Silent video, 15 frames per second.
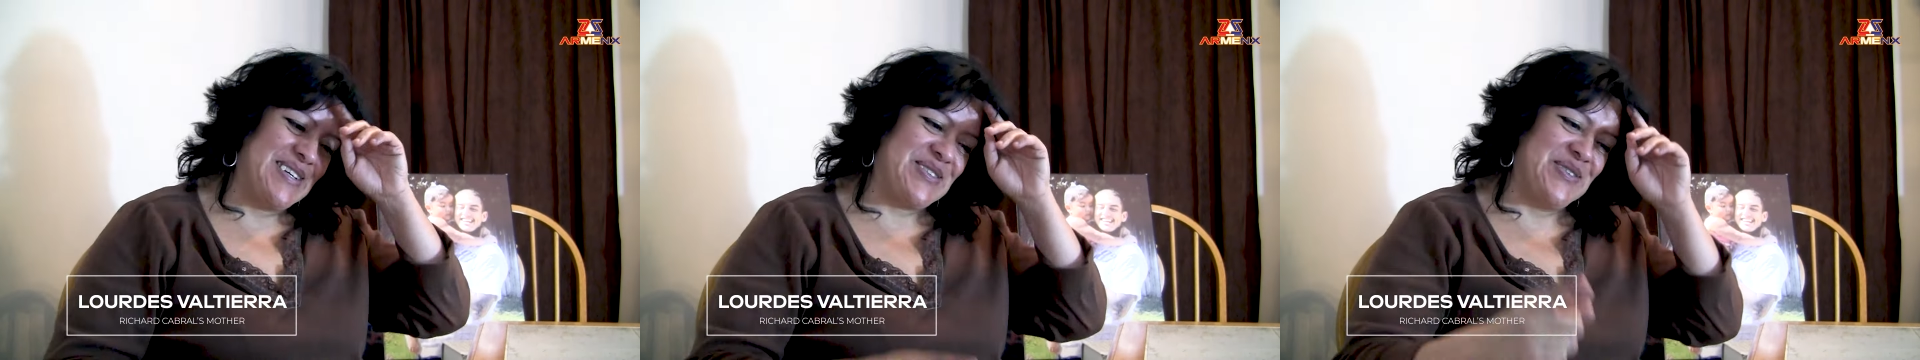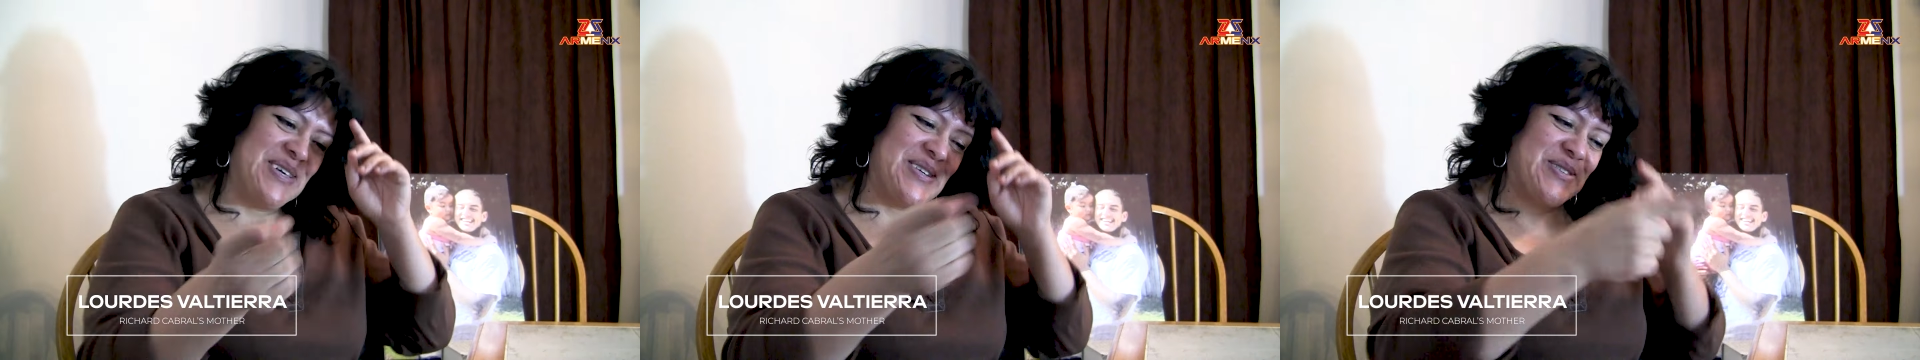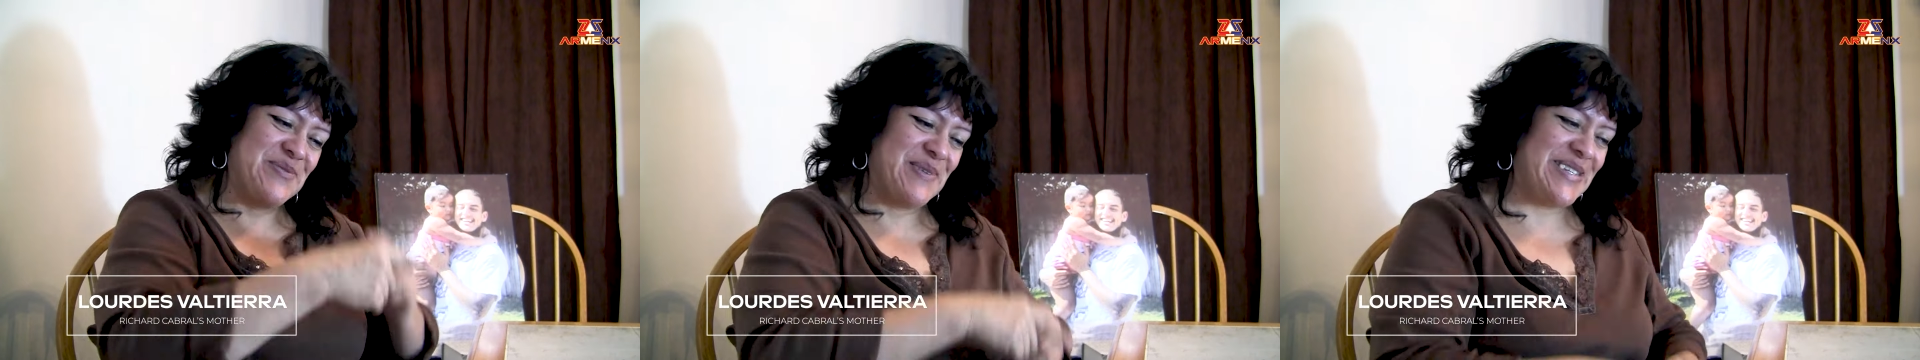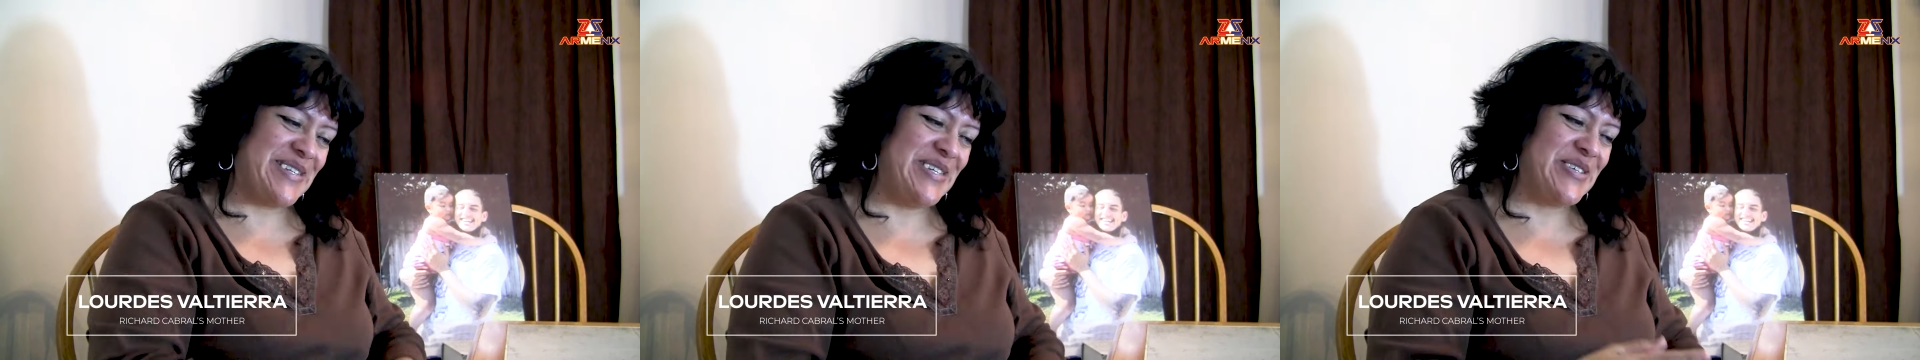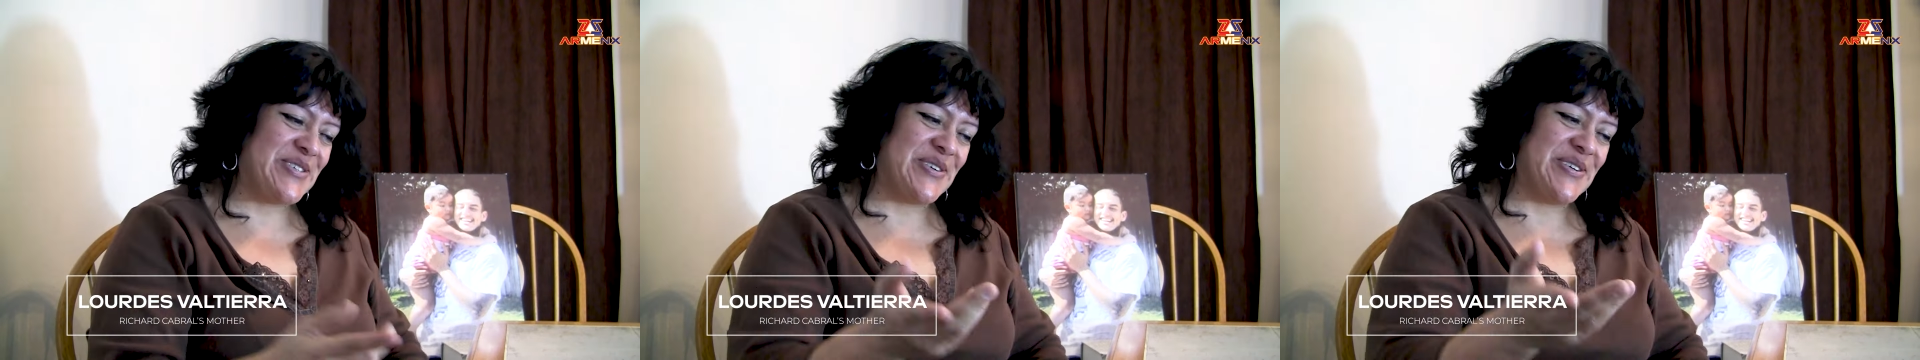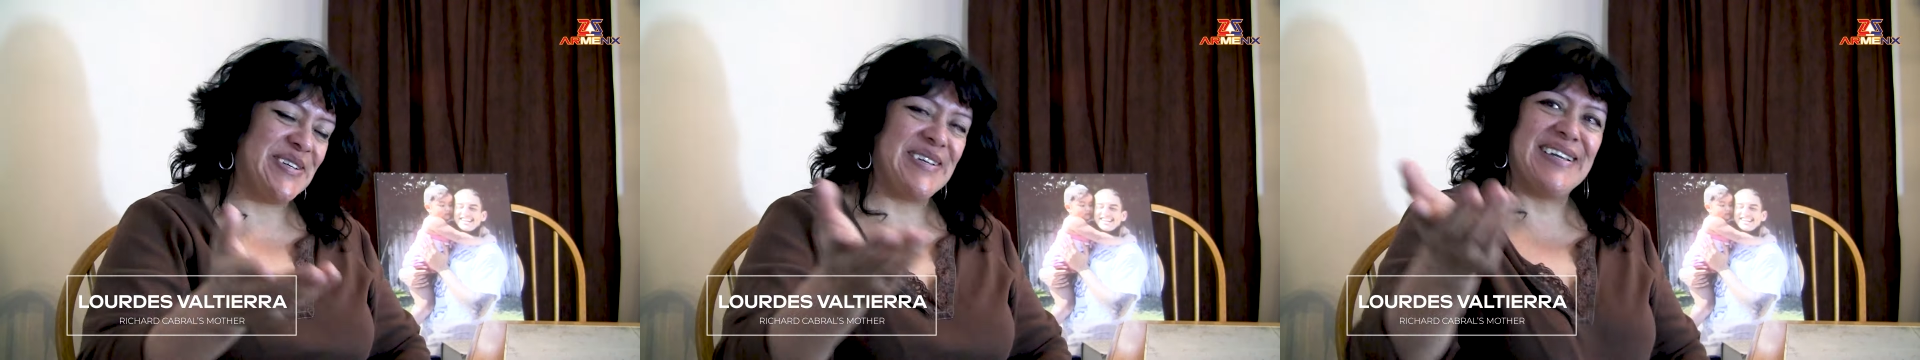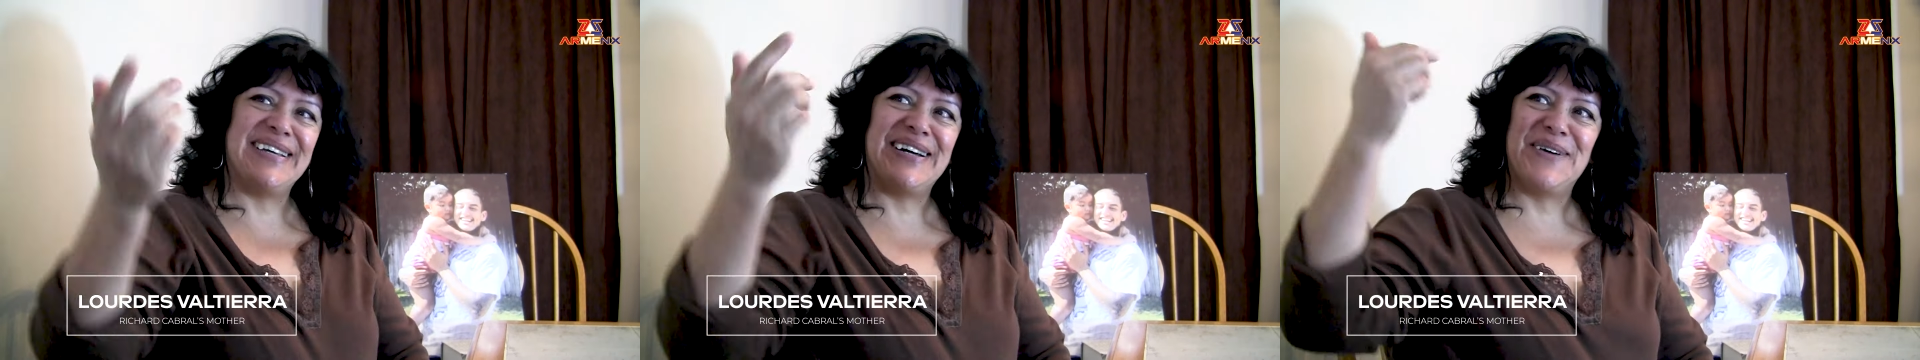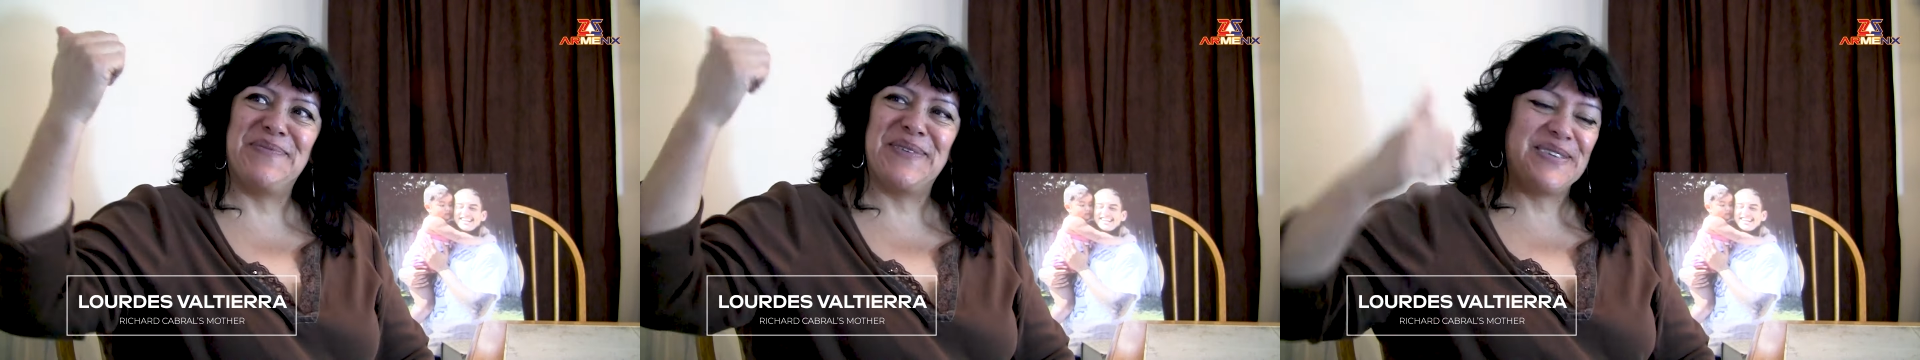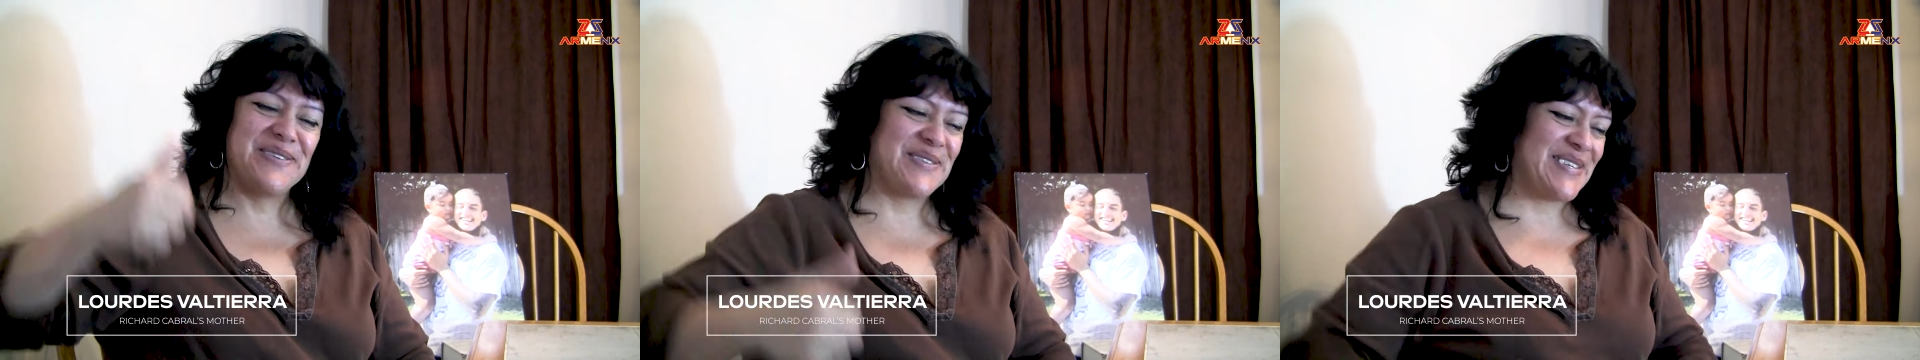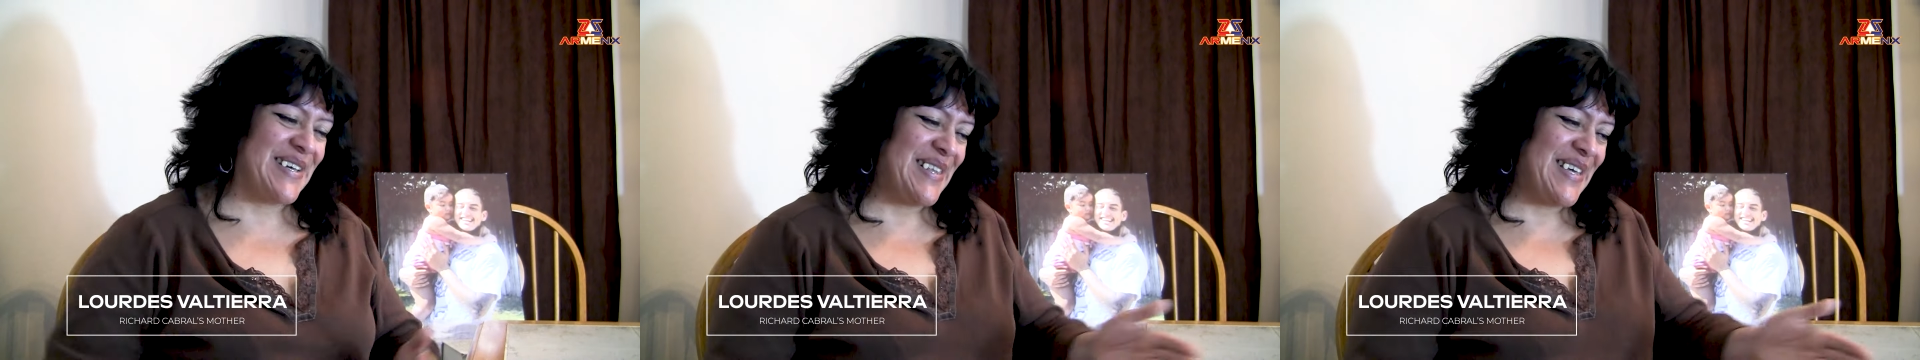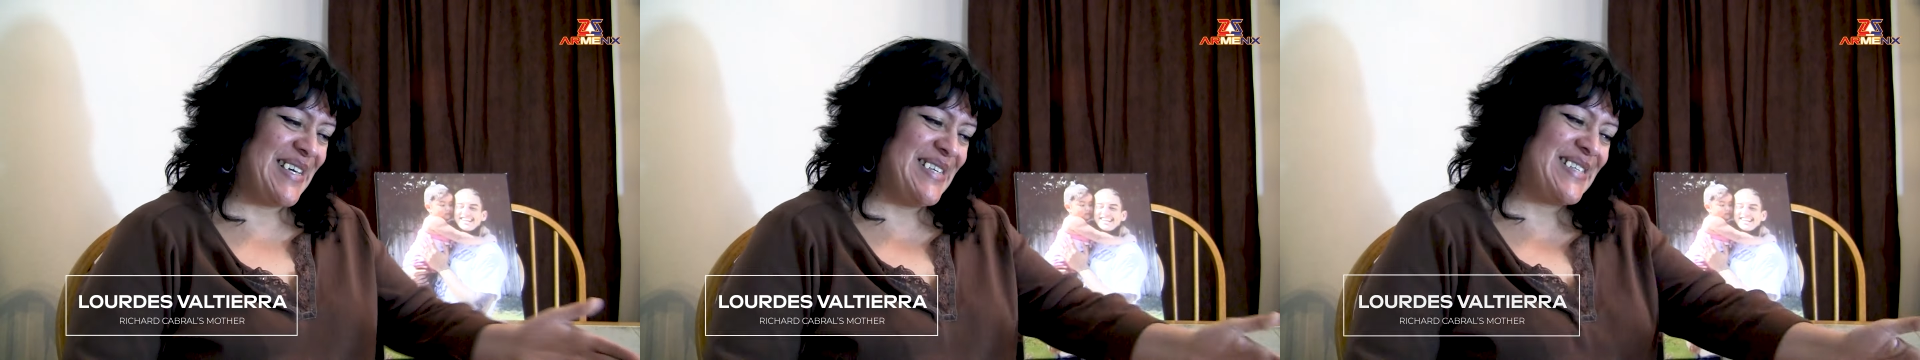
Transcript: I told that to my teacher up in UCLA.